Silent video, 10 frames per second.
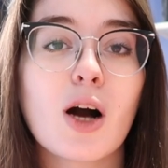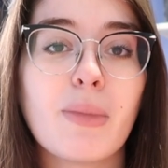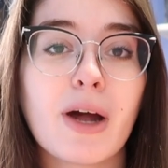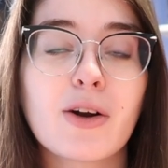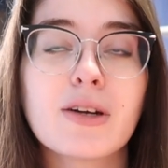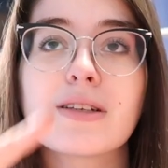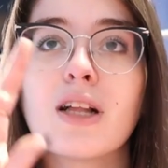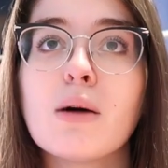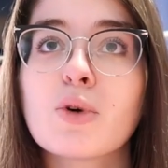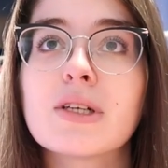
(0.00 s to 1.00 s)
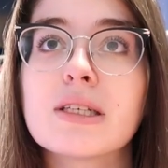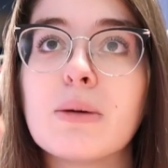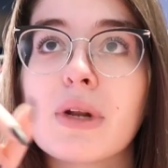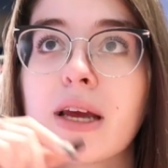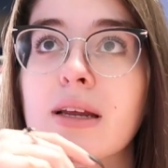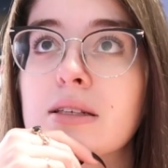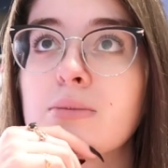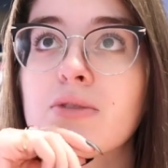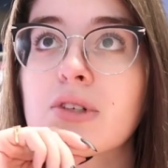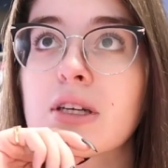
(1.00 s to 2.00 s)
lot better. It's a lot more intimidating
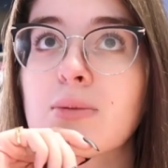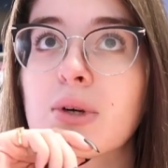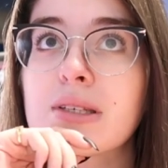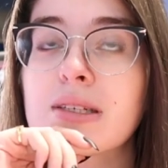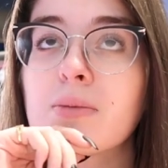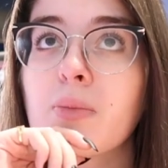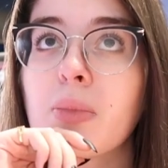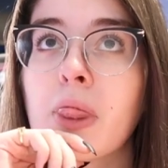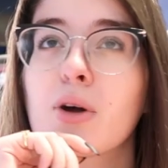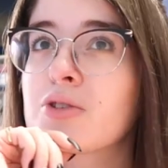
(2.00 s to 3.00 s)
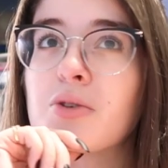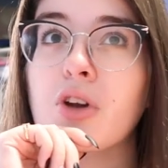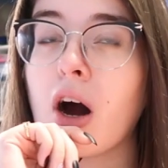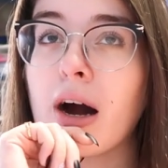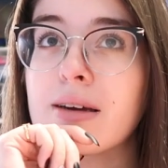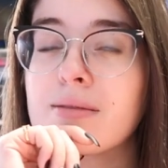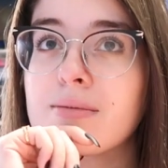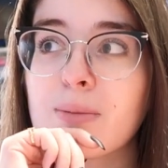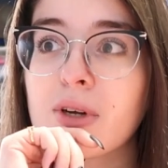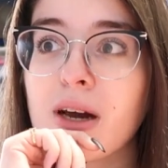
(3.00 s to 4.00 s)
to me for some reason, but also not at the
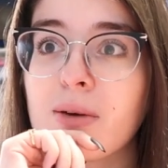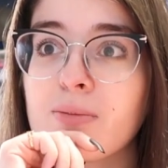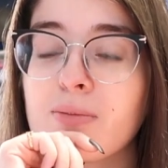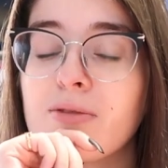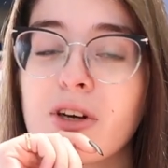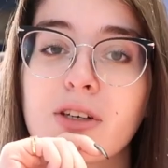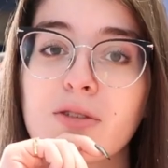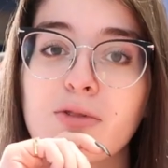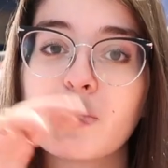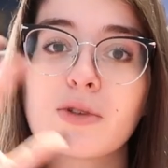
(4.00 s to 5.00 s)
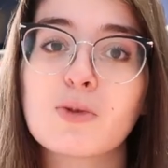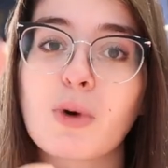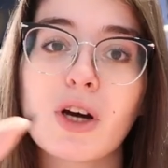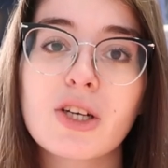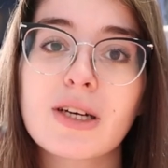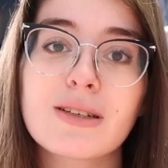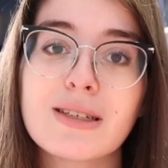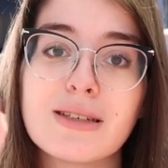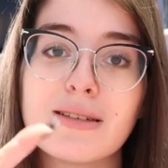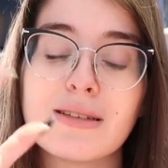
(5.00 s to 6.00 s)
same time. I'm very confused. This project
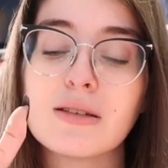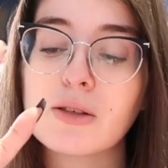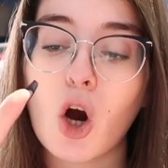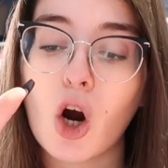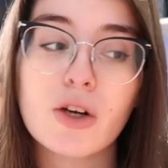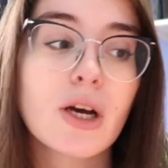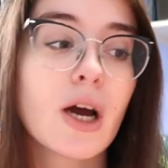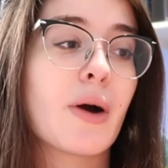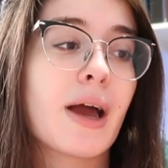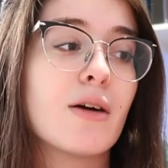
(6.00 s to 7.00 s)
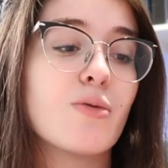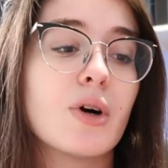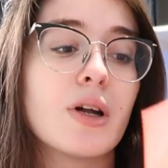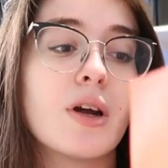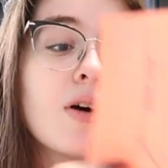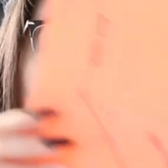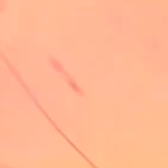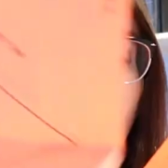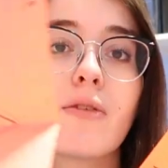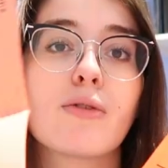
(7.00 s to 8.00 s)
is hard. Now I have one
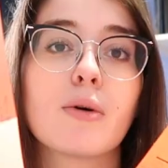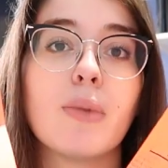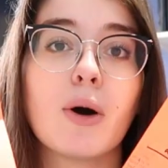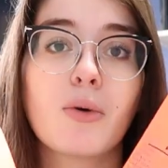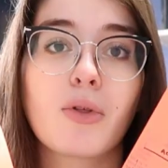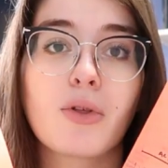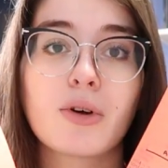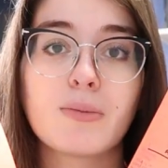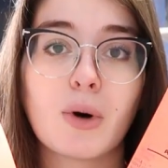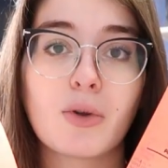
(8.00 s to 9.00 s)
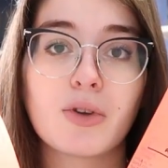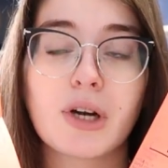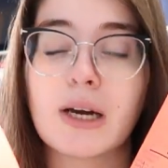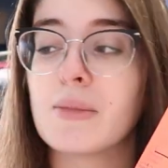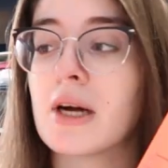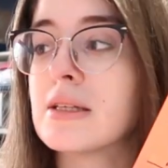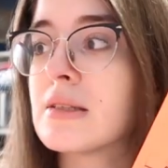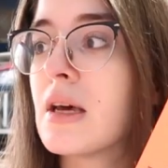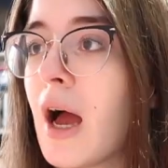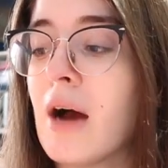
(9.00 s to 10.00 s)
made for both
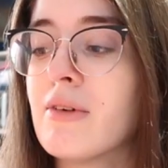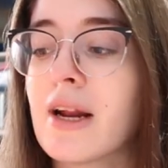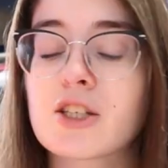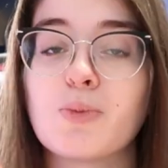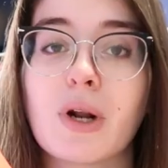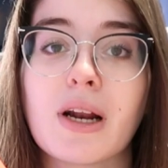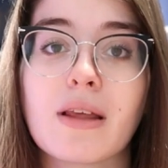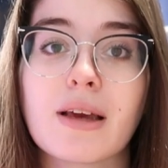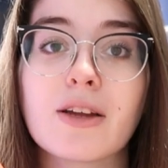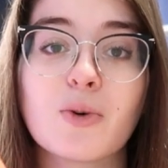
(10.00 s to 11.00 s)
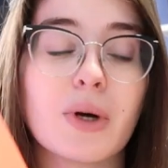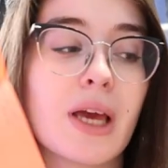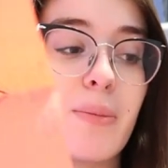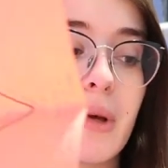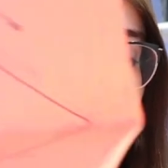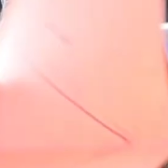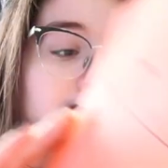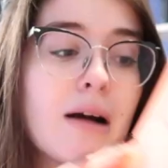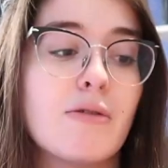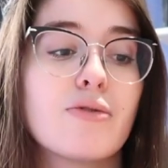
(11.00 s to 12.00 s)
timelines. I haven't actually put anything into it yet because I
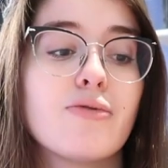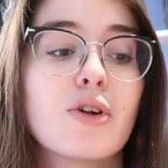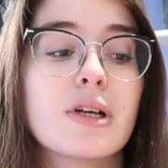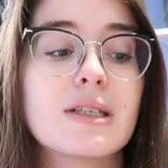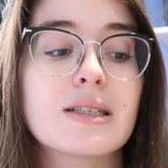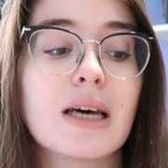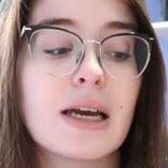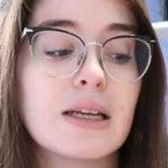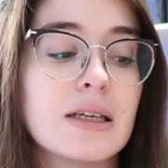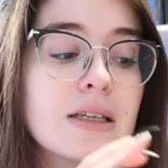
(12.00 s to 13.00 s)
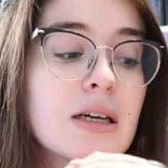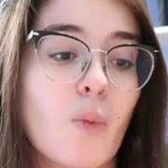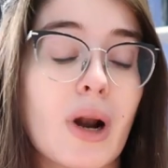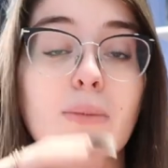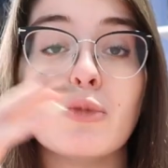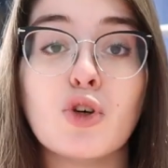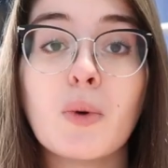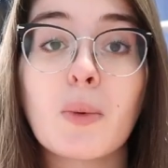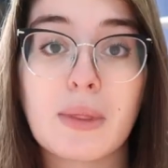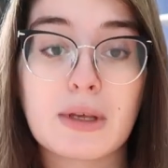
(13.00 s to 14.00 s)
haven't fully decided what I'm
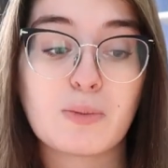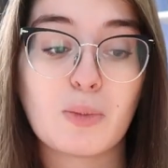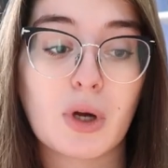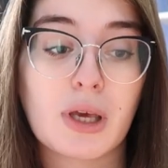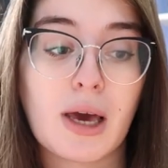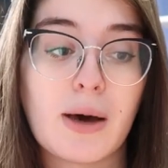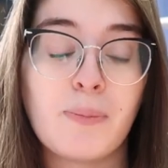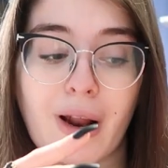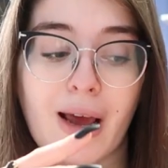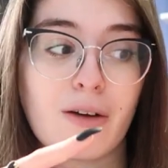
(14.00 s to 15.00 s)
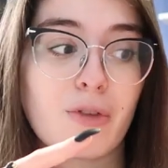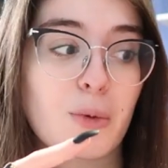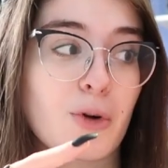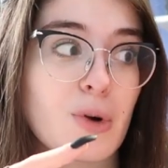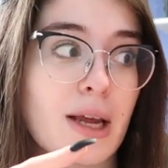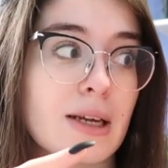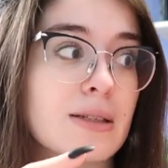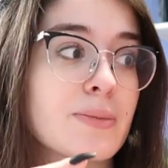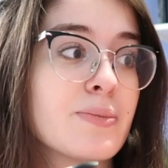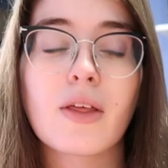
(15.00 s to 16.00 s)
doing with this book yet, but I have them created.